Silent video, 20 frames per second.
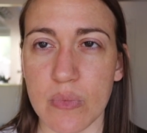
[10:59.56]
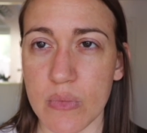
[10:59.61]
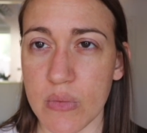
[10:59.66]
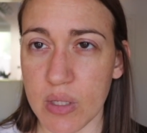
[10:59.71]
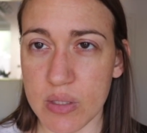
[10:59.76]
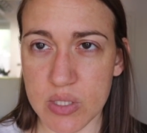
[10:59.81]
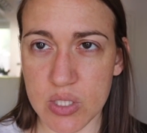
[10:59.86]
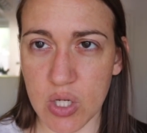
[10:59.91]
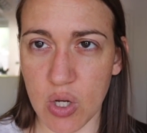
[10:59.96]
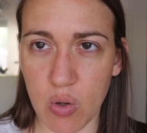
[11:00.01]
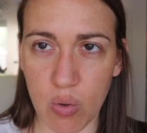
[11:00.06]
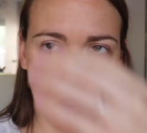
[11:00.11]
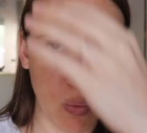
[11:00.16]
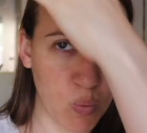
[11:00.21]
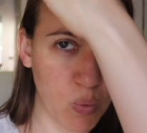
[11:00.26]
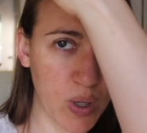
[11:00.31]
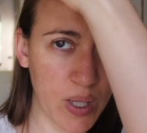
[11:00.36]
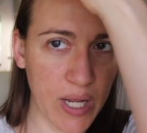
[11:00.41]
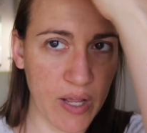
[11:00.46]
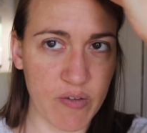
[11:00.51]
So
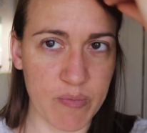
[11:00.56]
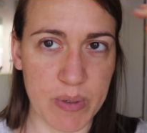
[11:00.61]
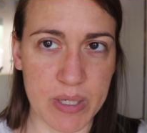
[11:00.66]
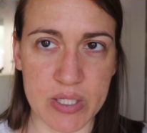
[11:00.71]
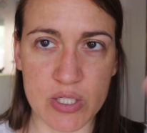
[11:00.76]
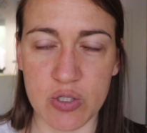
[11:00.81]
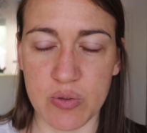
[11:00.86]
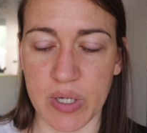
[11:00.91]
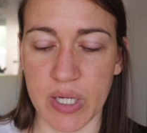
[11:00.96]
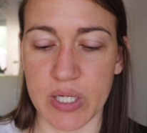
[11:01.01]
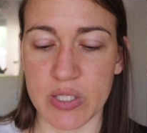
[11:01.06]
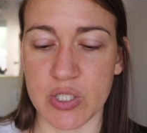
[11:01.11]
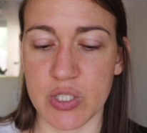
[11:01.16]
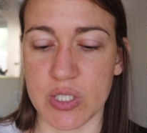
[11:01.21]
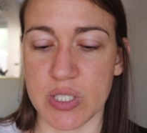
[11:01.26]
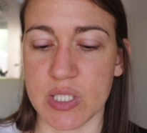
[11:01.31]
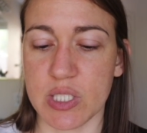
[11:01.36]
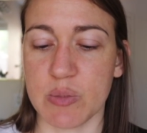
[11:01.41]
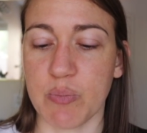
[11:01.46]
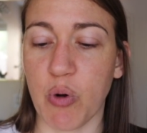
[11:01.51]
what I've been doing is
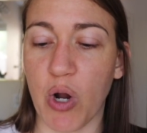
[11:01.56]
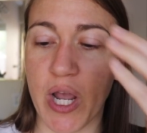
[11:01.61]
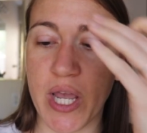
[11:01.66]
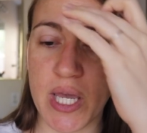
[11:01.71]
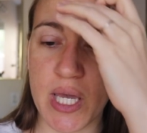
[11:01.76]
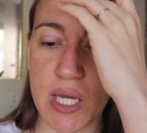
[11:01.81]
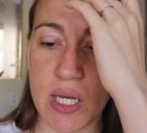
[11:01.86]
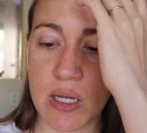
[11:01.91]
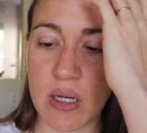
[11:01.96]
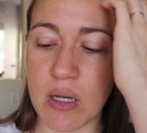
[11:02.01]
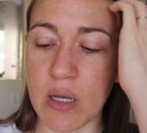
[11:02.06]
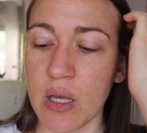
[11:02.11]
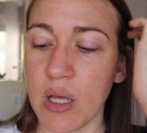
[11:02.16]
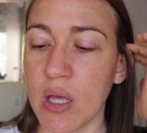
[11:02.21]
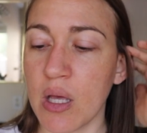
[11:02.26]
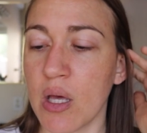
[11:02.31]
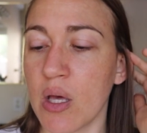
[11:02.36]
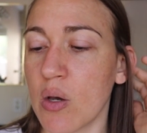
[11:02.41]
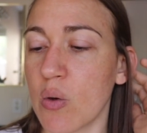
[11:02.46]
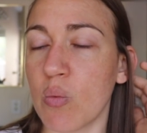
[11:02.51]
just spraying
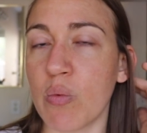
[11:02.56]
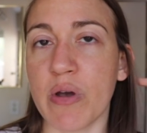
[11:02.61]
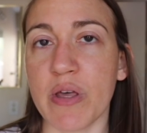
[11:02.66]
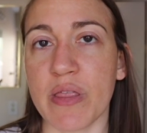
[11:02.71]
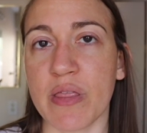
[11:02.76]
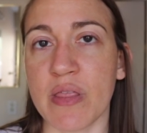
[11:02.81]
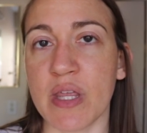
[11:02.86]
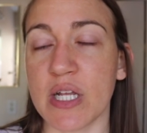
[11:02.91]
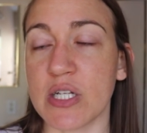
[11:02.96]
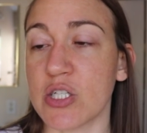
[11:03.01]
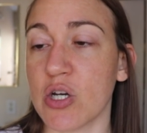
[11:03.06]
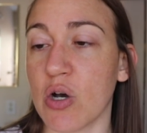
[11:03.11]
with the